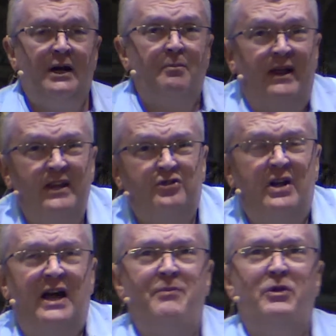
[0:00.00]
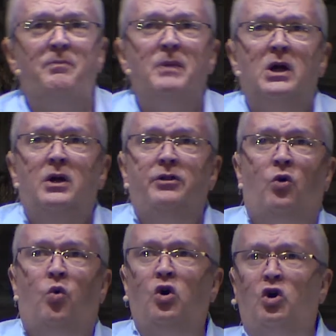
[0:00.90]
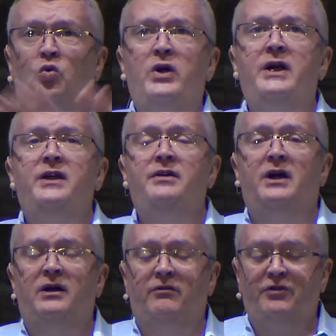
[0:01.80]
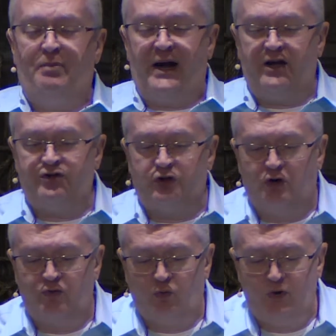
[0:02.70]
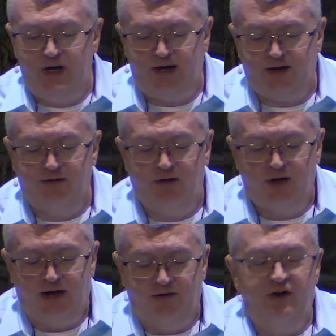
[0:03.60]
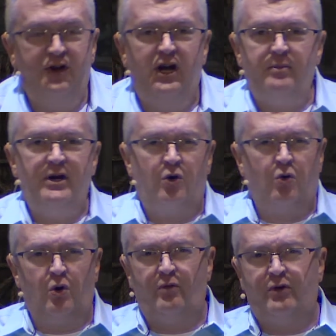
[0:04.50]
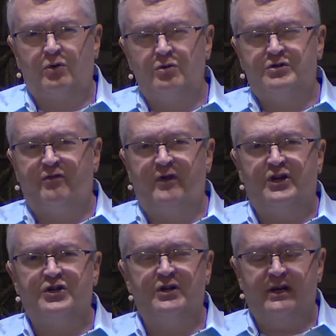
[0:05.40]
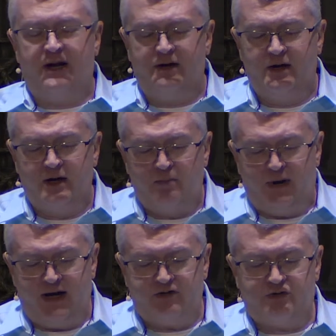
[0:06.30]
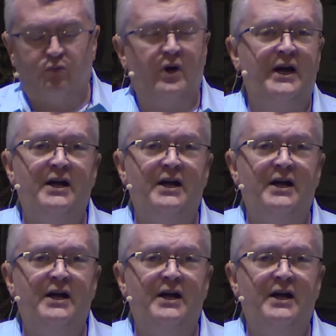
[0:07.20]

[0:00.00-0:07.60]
By this time, the whirlwind of the Passover week and the numbing horror of the crucifixion had passed away.